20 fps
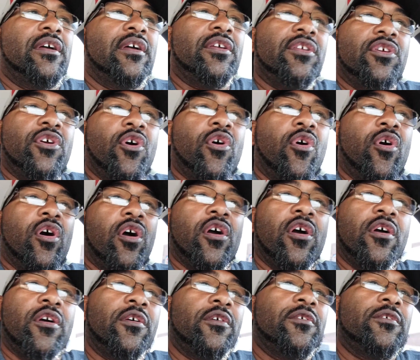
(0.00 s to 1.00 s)

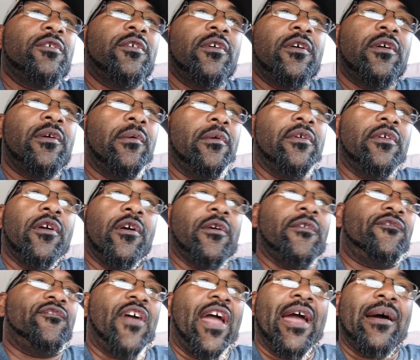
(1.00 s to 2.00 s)
your
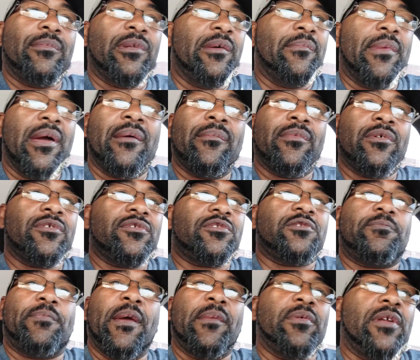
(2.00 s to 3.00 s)
family members,
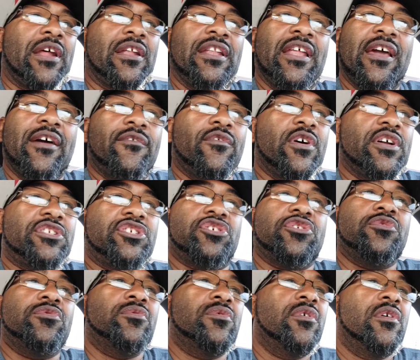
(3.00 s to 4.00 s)
people that live with
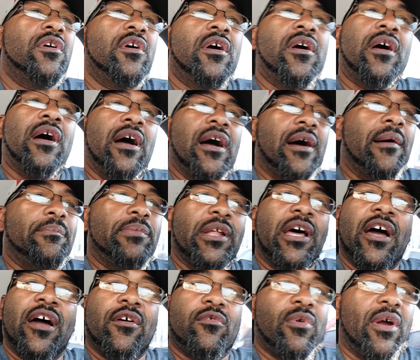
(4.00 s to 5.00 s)
you,
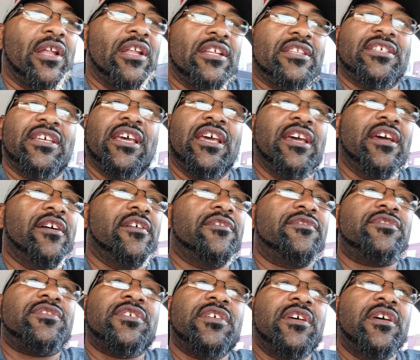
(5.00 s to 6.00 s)
blood
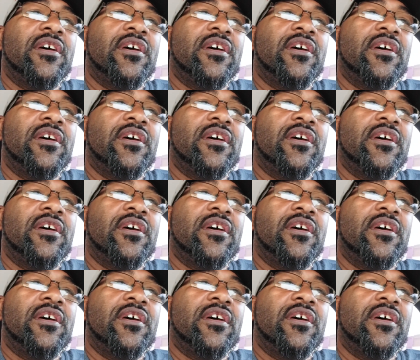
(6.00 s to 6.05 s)
relatives.